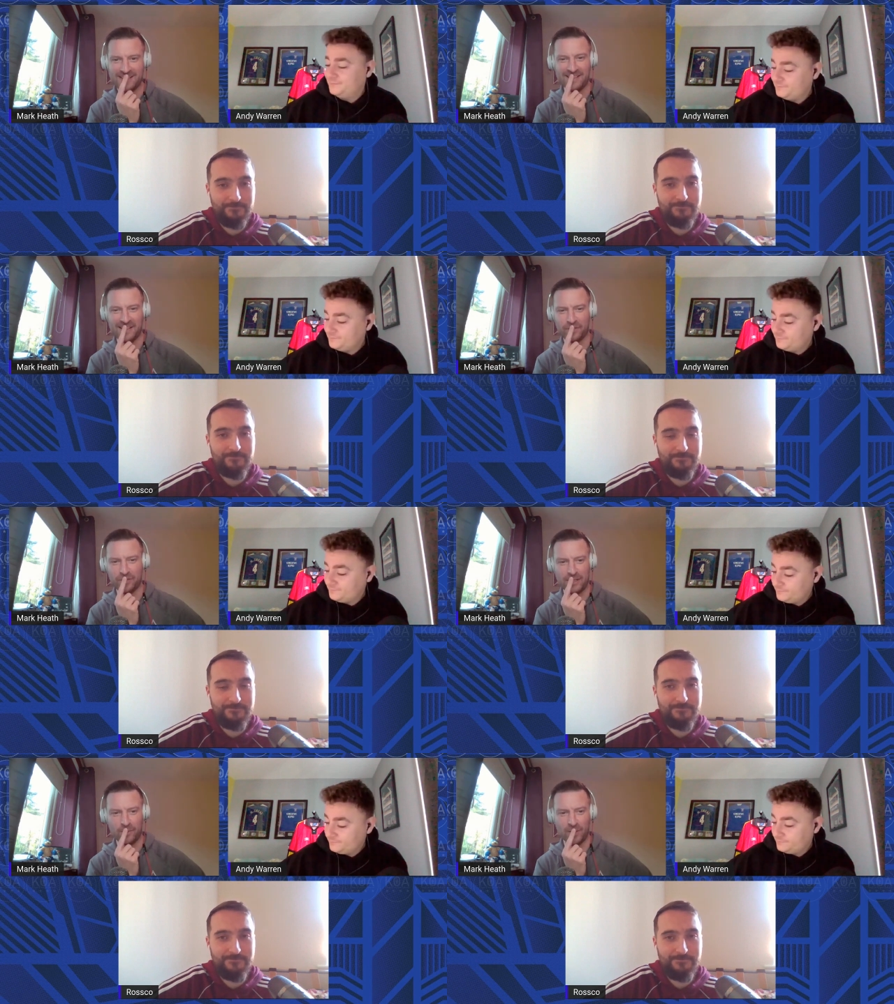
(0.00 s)
Speaker 1: That
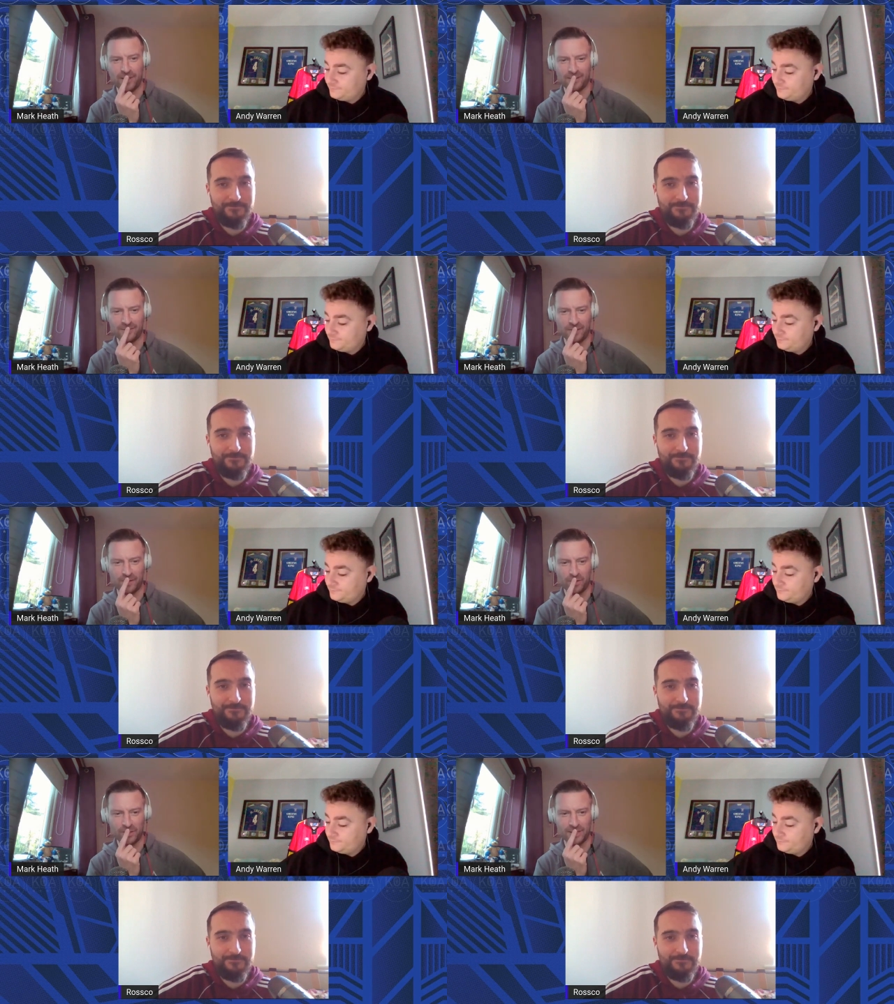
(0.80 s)
3-0 win that
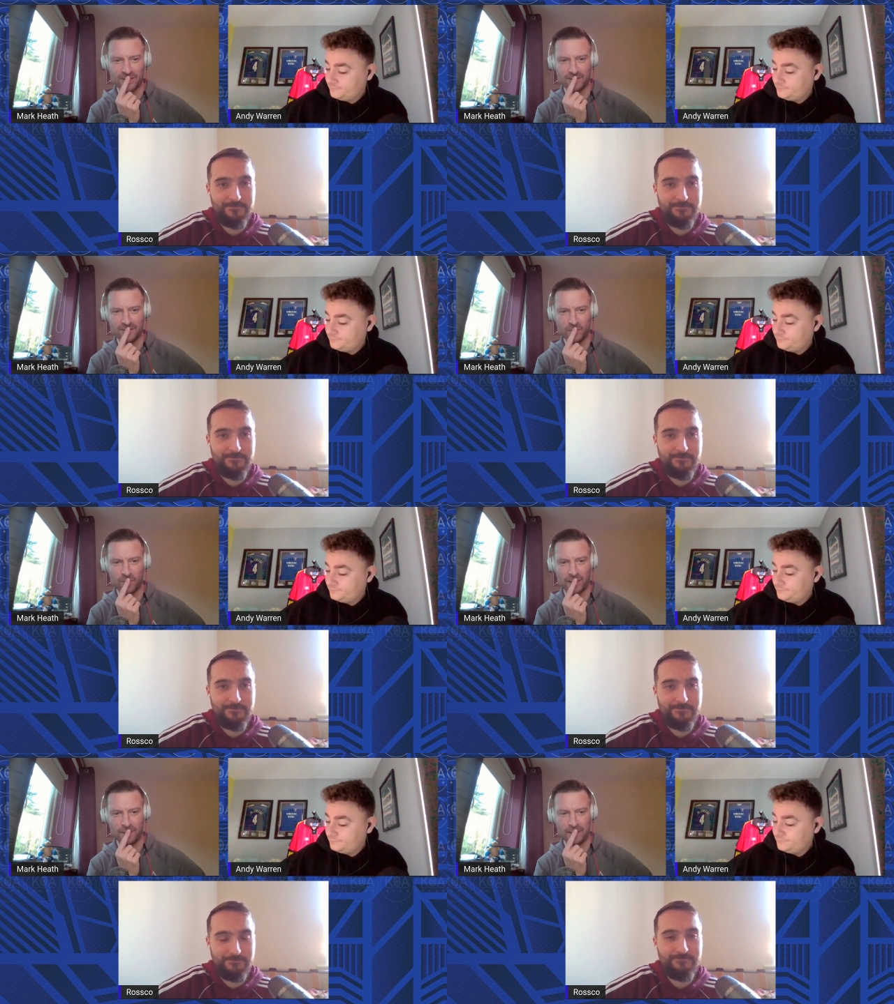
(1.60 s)
Rossi's
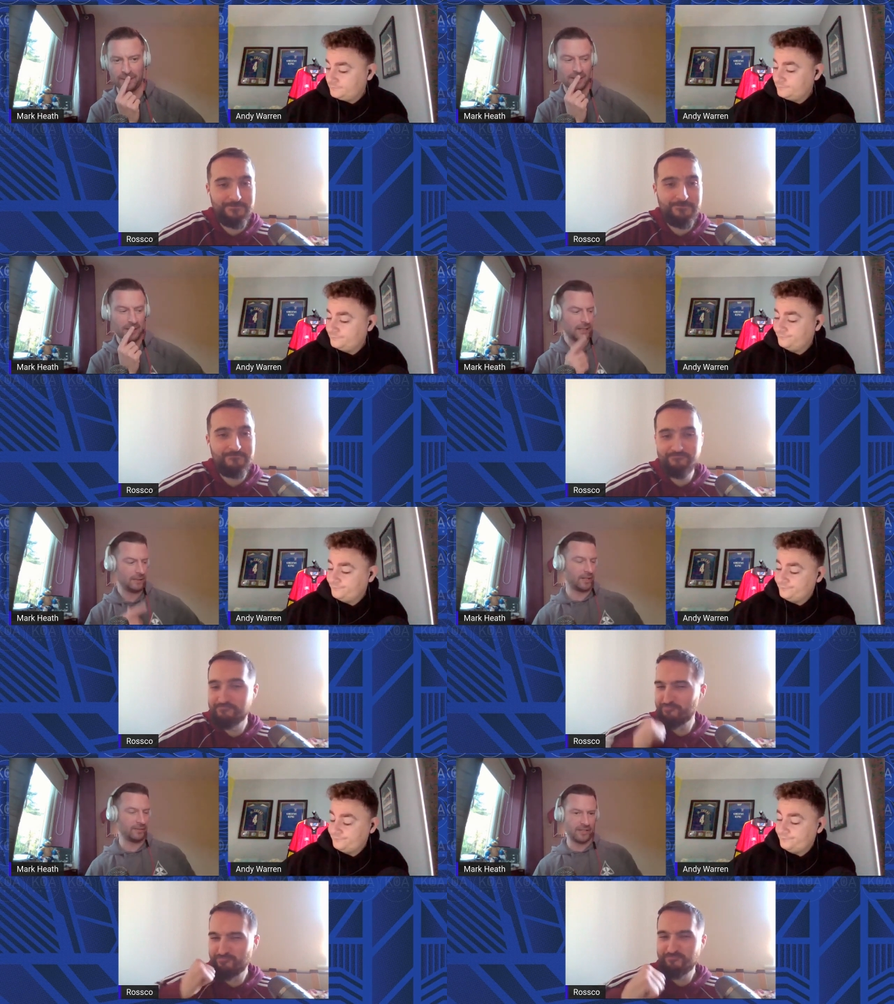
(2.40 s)
talking about.
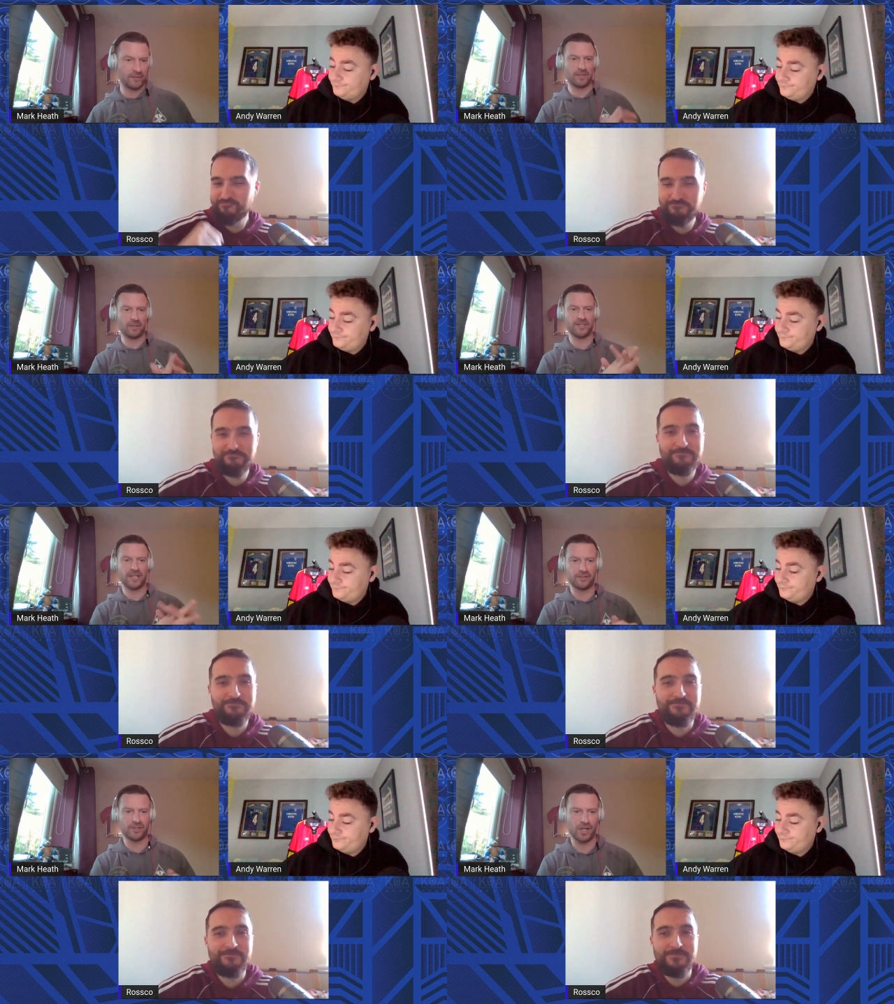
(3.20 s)
All right, friends, we've come to the
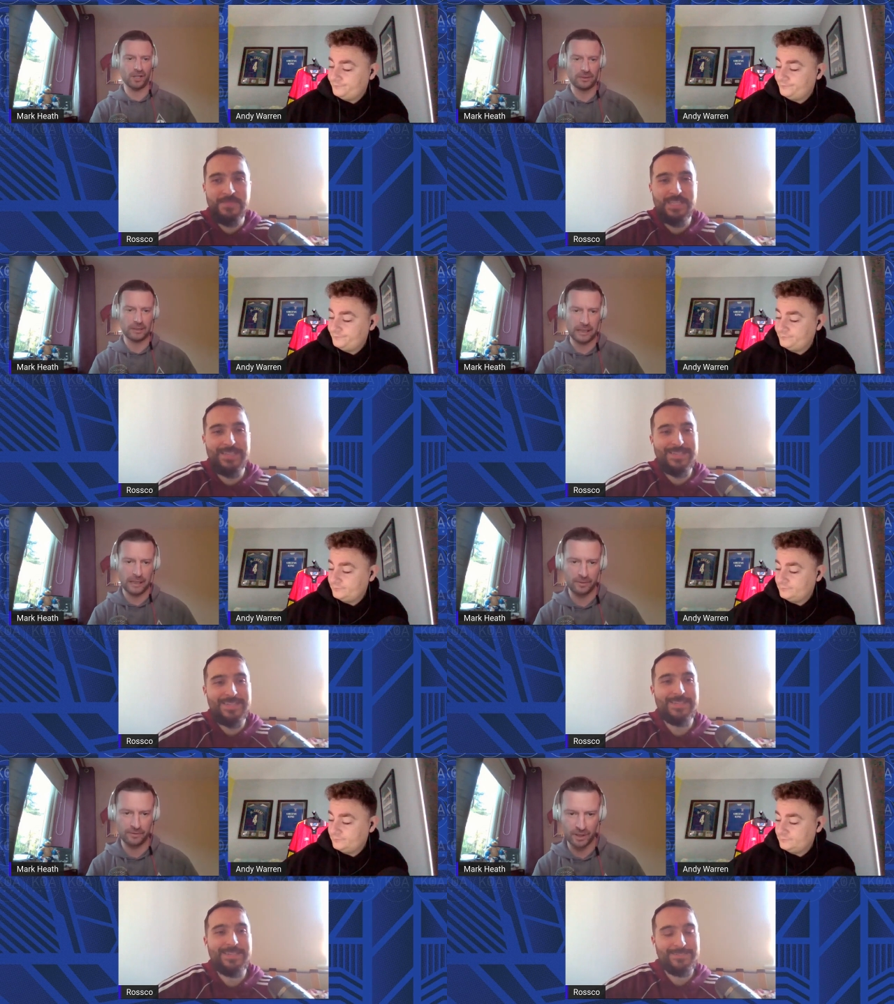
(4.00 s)
end of the show.
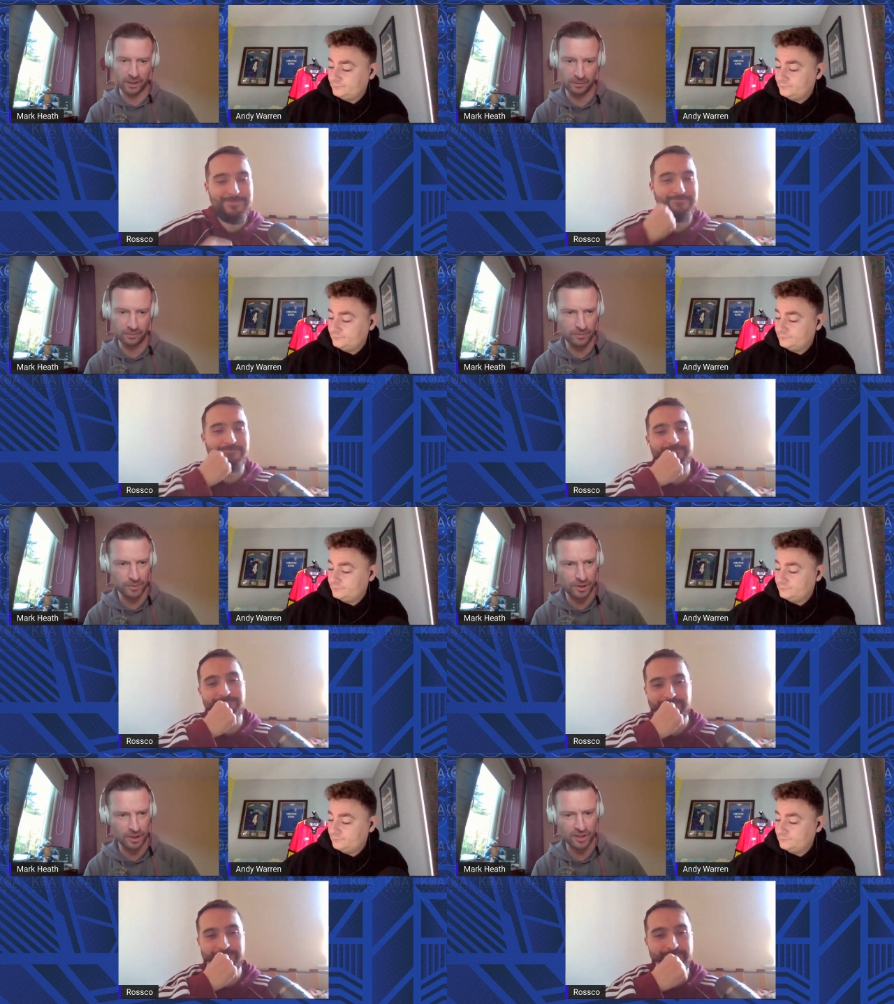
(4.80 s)
We've done
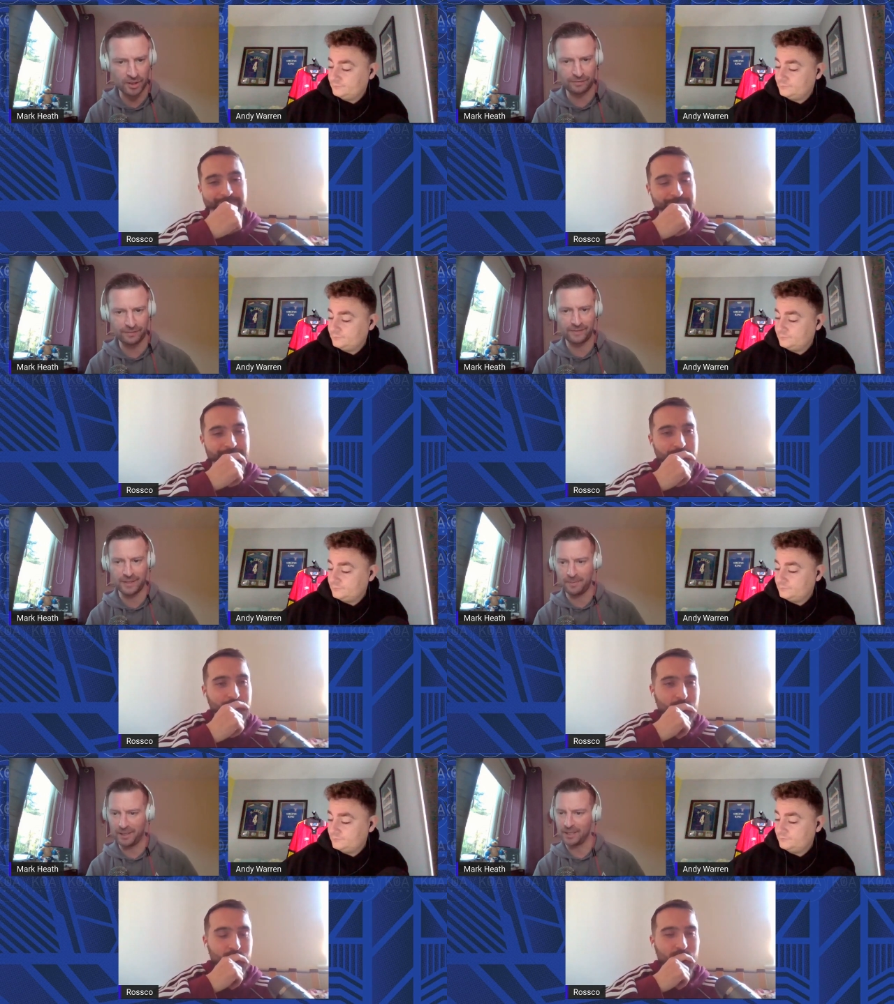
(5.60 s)
just under
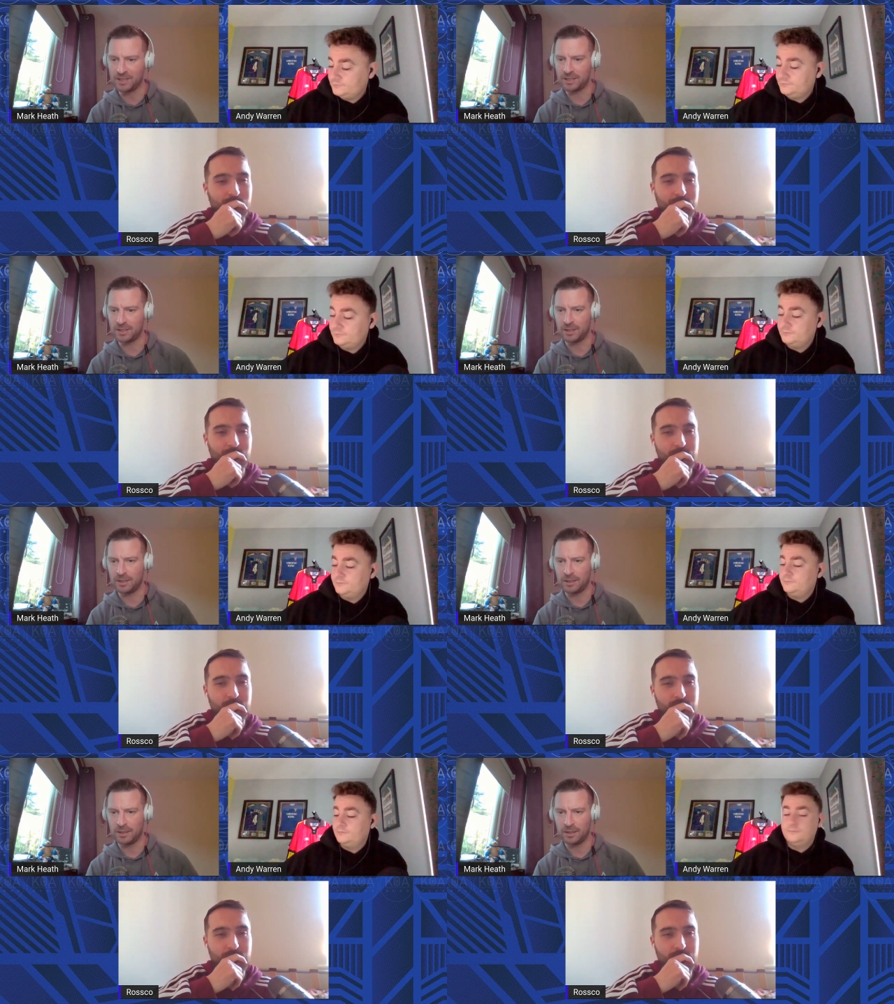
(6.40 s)
50 minutes
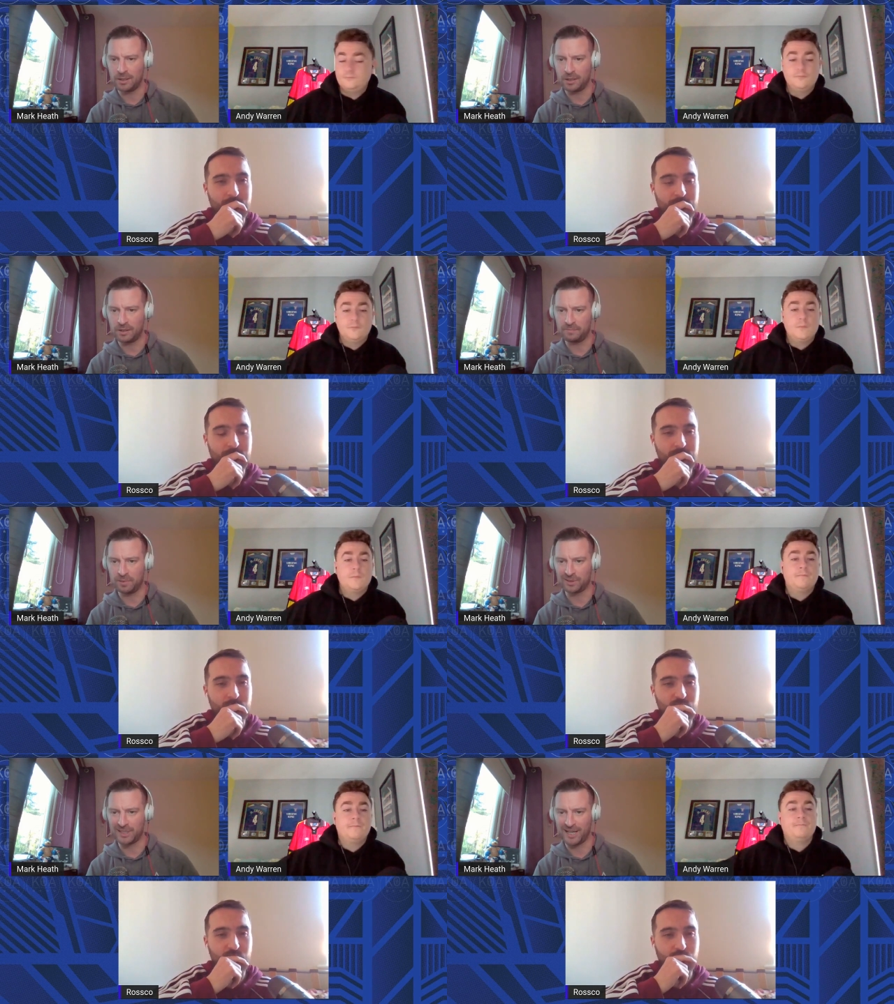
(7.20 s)
of
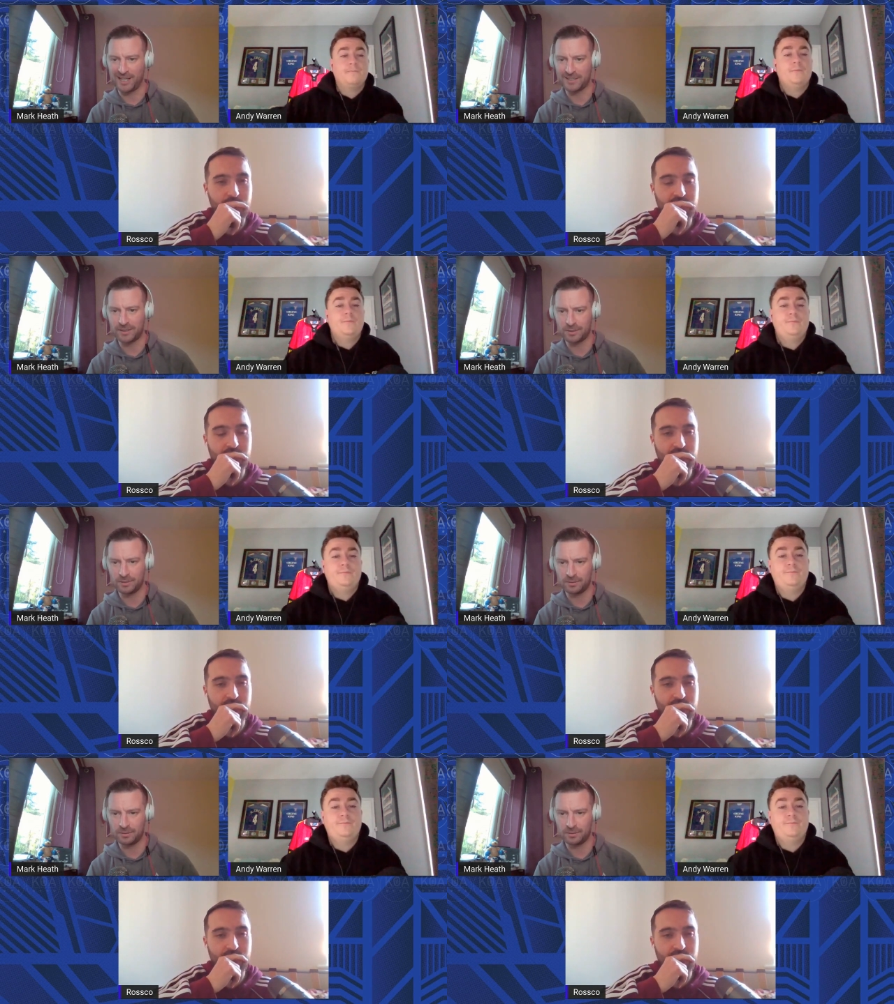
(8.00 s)
podcast